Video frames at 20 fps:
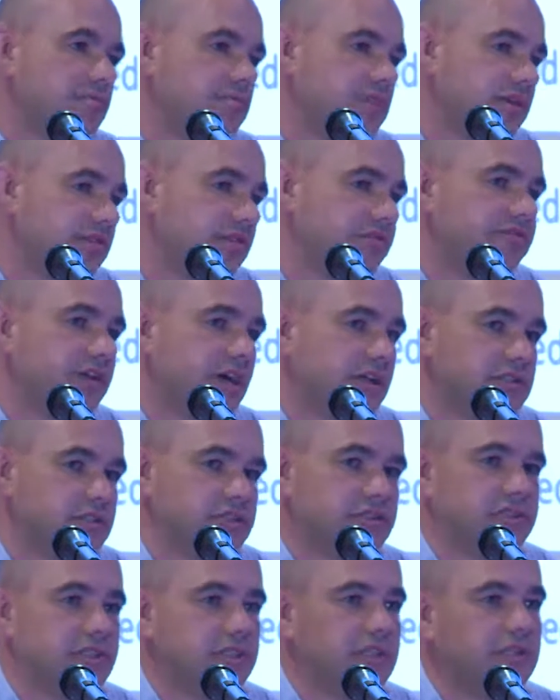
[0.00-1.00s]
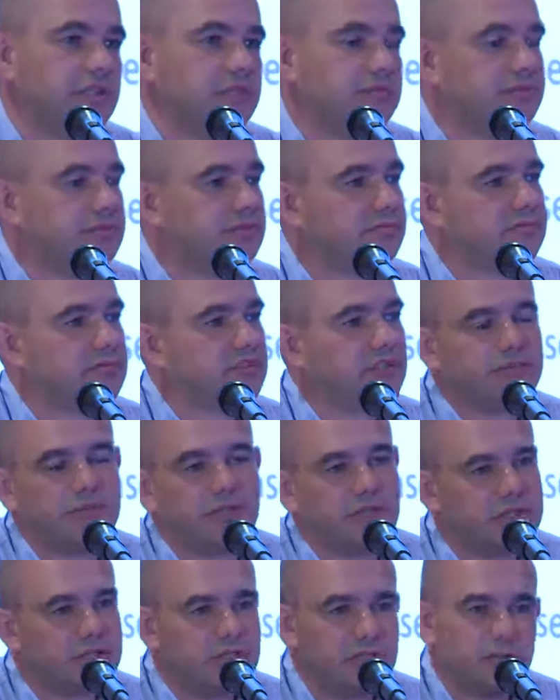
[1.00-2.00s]
a bigger faculty,
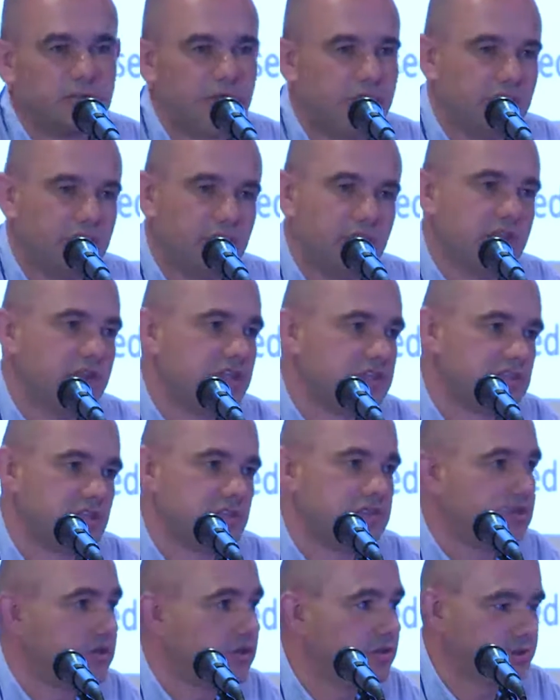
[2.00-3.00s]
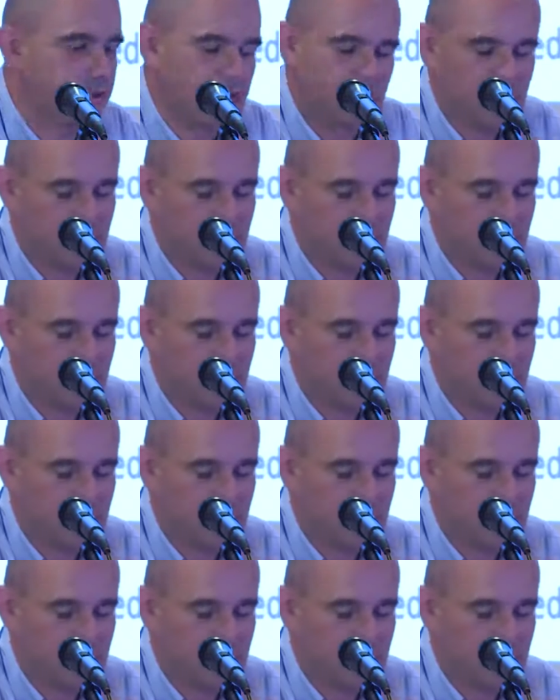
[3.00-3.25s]
sometimes they depend on an institute.